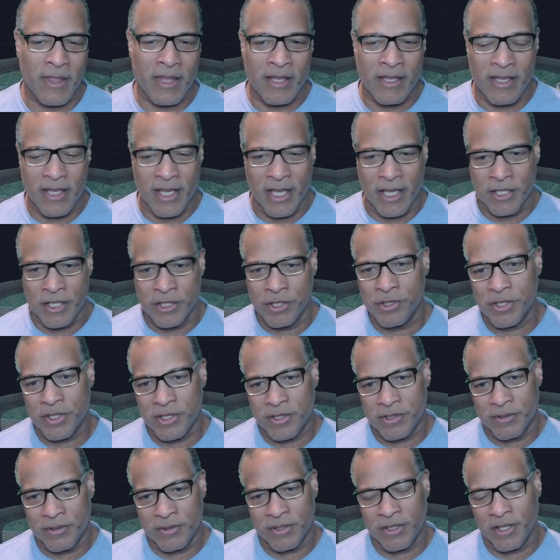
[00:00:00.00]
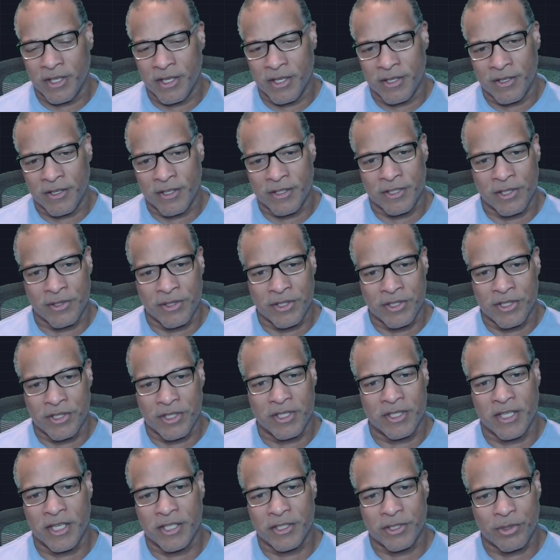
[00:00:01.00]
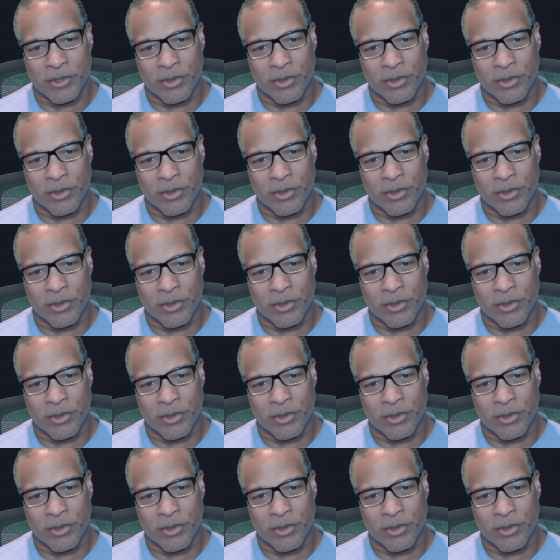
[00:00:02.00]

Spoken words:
and you can get on there and you can ask